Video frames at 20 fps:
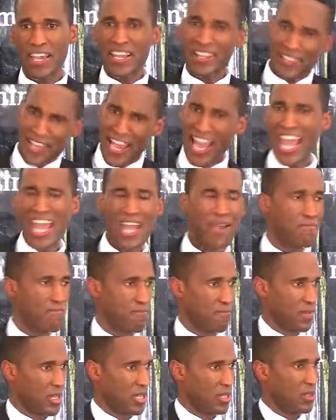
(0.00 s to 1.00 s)
It
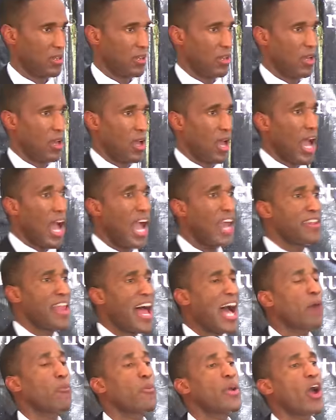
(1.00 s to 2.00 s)
came.
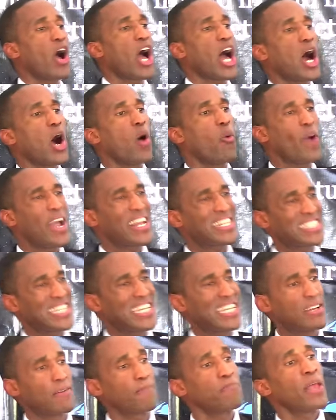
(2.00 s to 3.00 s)
And now we are
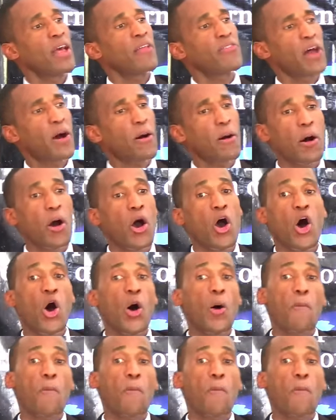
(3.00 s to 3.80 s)
awaiting the